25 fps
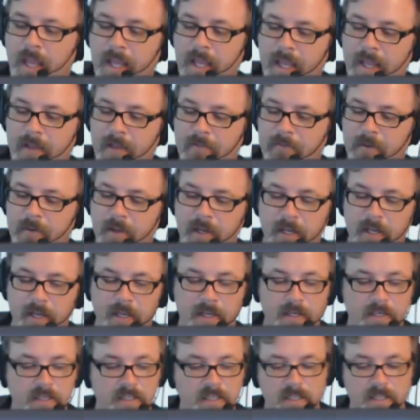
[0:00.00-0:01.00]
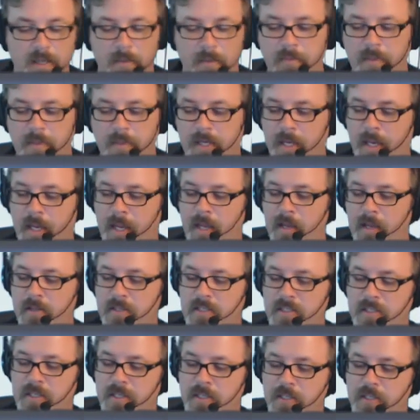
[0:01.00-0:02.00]
If it is something else
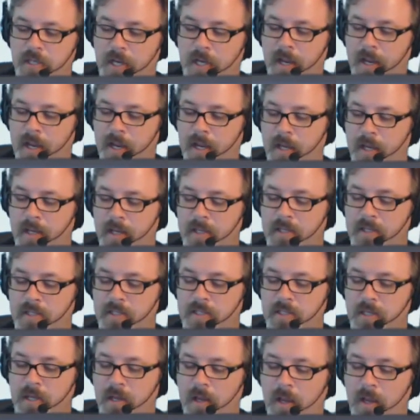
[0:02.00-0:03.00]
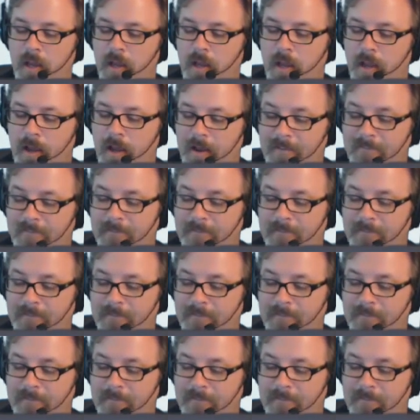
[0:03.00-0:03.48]
such as a